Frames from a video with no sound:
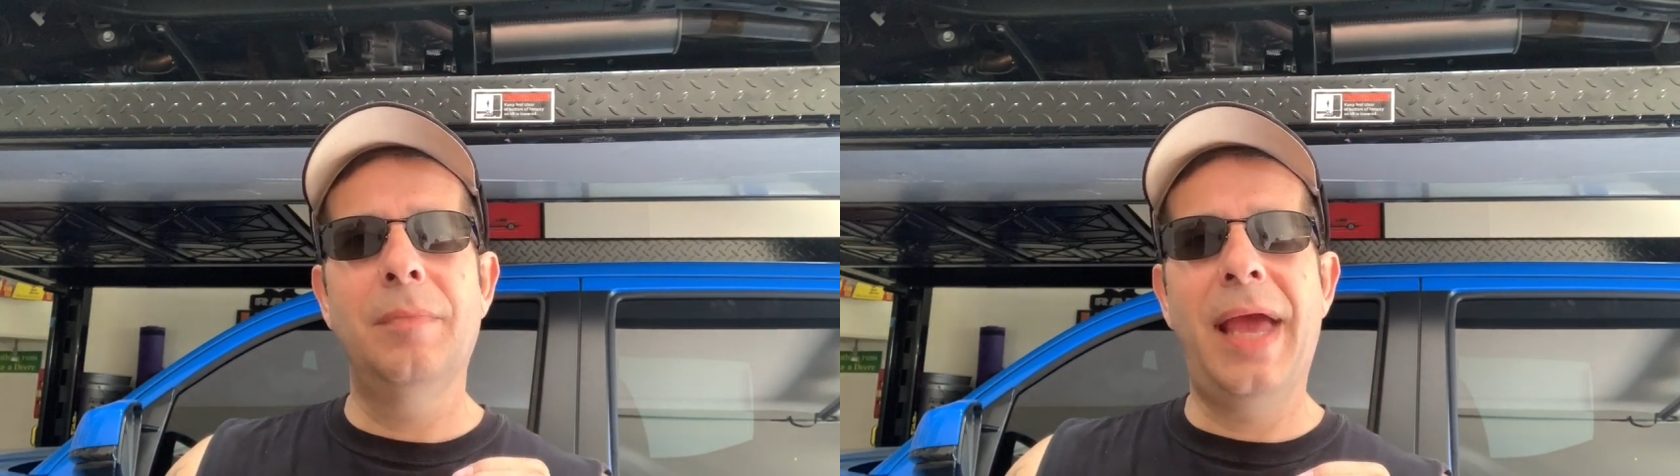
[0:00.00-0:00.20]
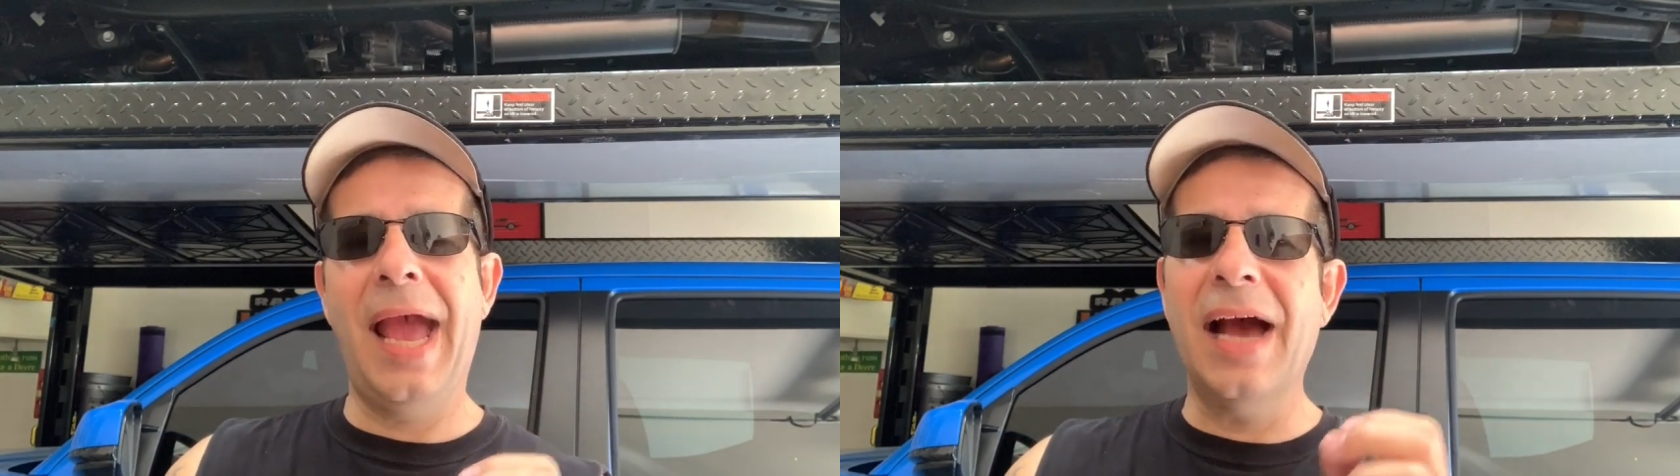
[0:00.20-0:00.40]

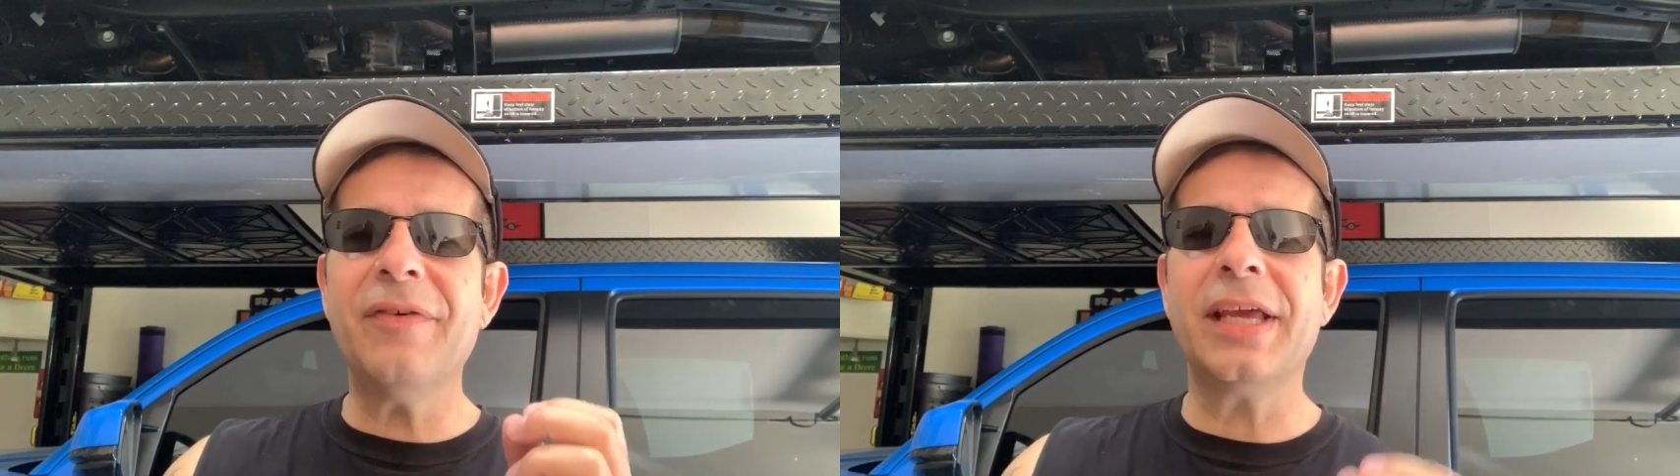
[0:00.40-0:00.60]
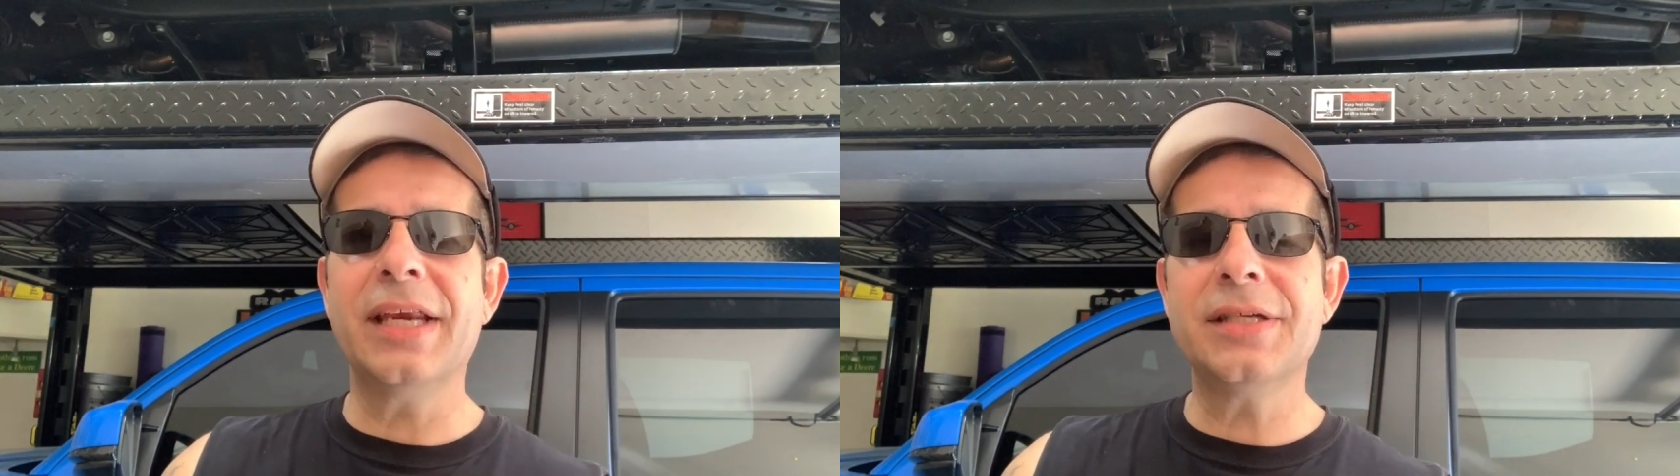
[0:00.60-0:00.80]

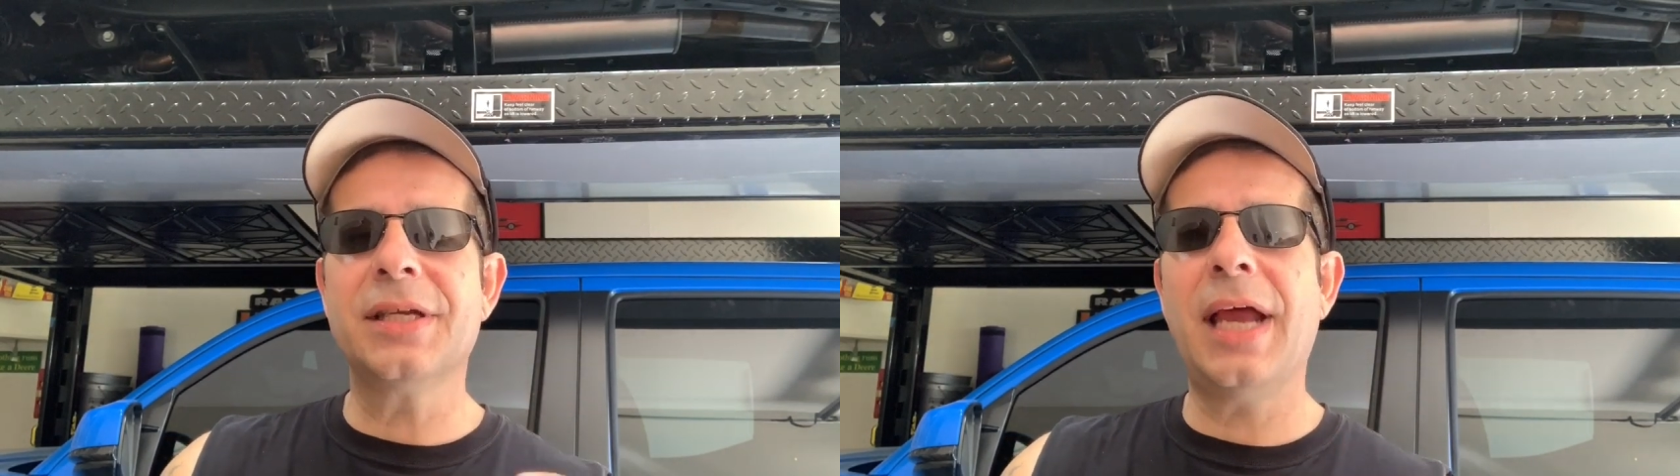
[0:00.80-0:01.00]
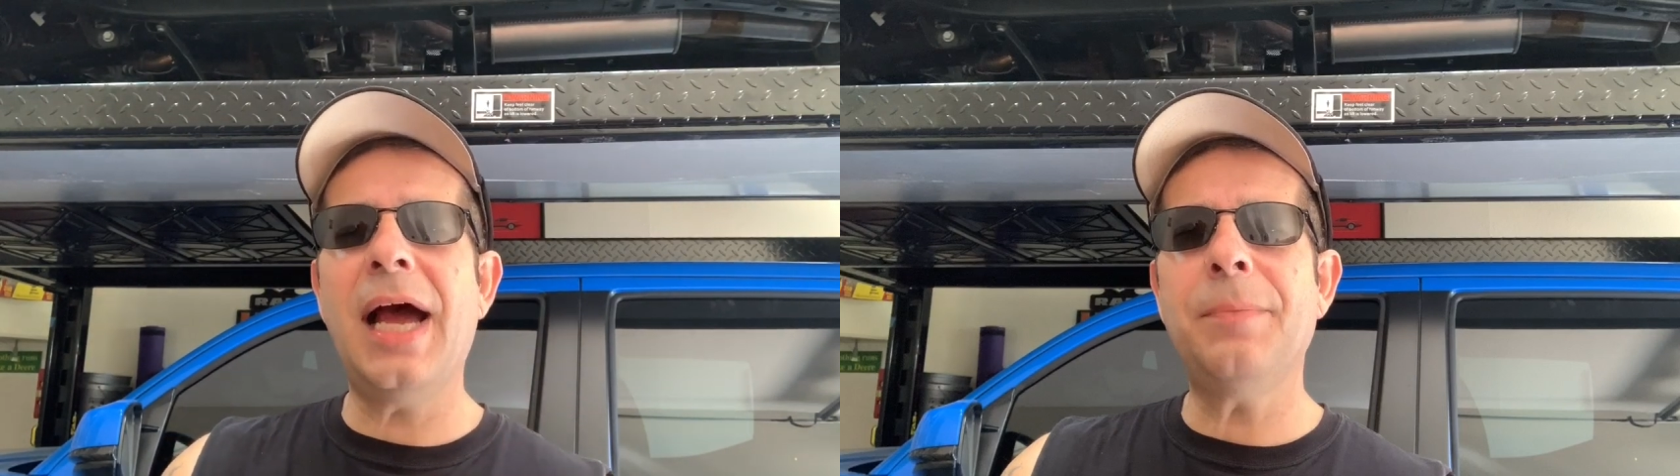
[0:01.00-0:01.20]
having it as
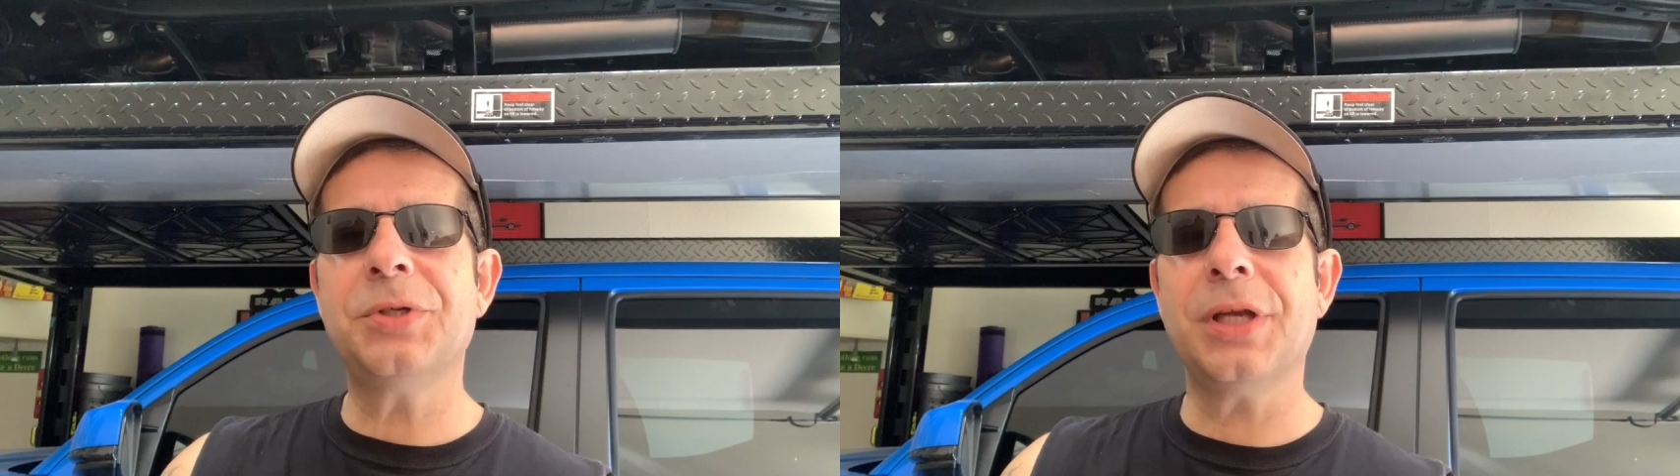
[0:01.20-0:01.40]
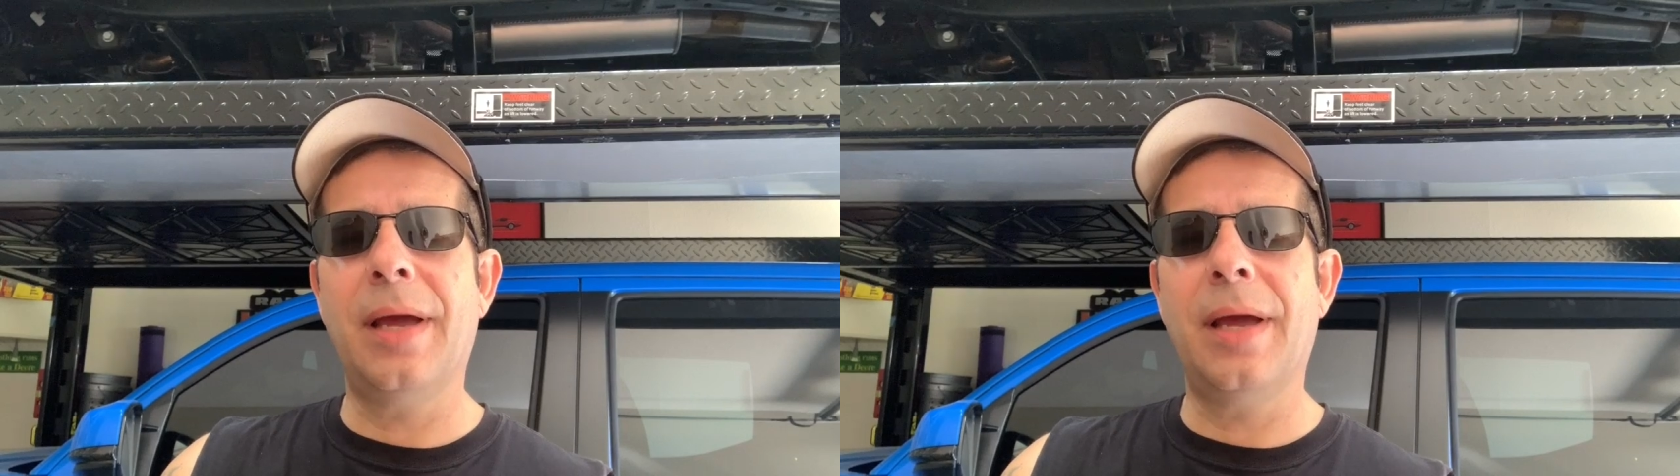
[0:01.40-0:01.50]
an option.